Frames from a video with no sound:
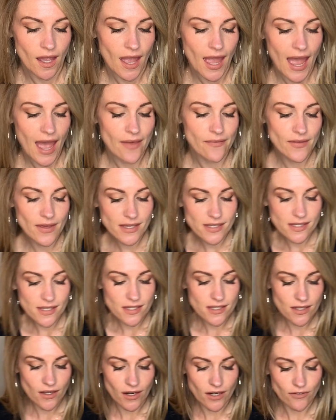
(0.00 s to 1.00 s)
and this
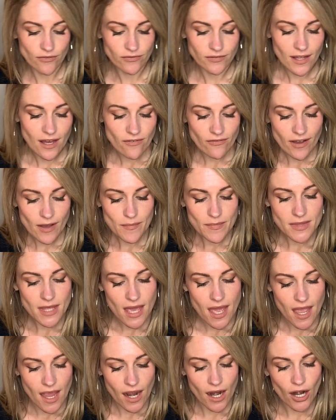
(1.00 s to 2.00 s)
is going to fluff up the
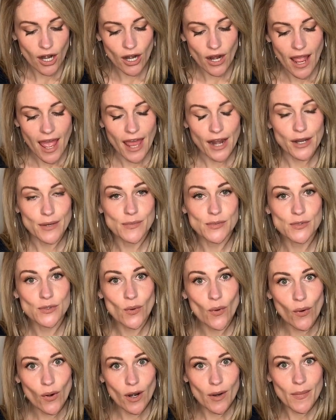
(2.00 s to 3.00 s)
hair and
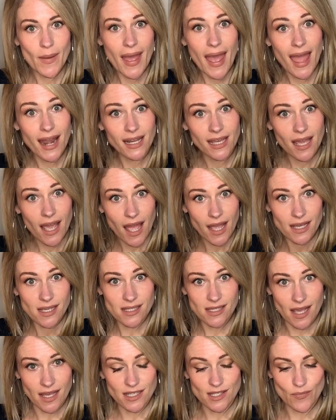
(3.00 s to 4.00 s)
absorb any
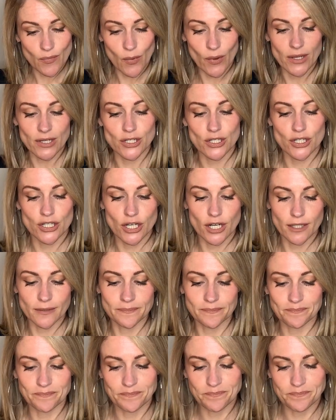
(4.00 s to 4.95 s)
excess moisture.